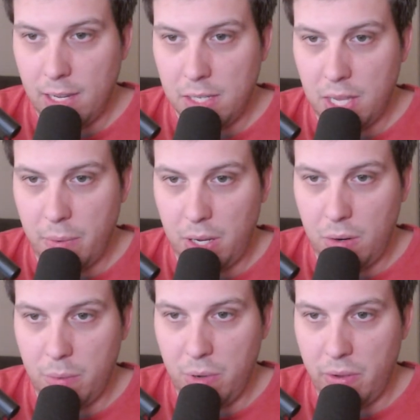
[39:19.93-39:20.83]
Saying we can
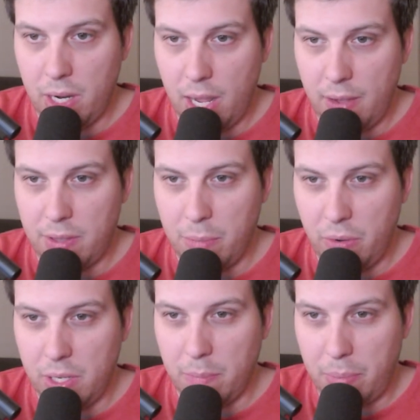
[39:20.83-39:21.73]
do a movie night if the
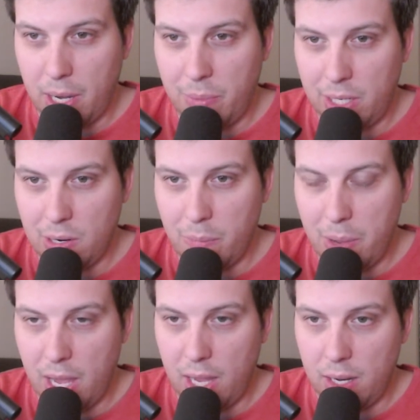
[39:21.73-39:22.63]
movie's in public
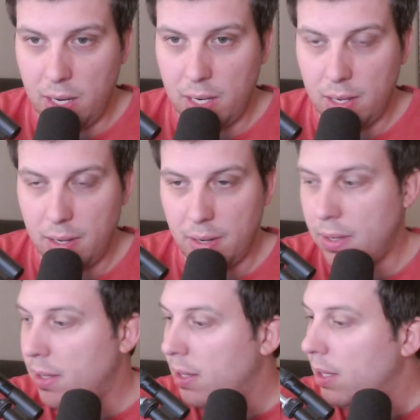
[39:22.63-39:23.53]
domain.
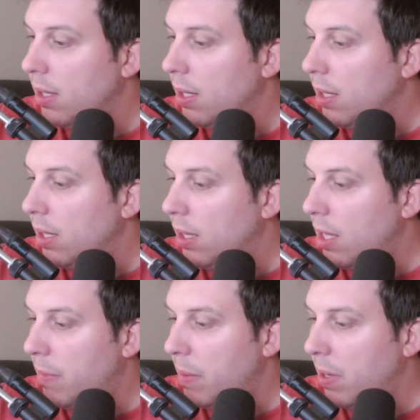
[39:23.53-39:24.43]

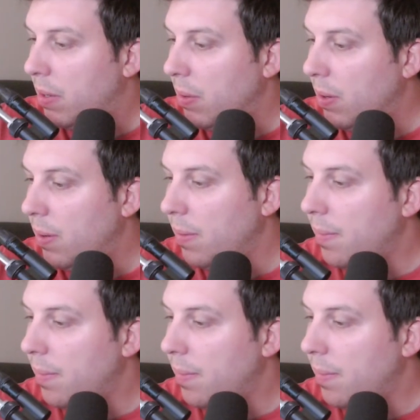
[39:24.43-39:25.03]
That might be cool.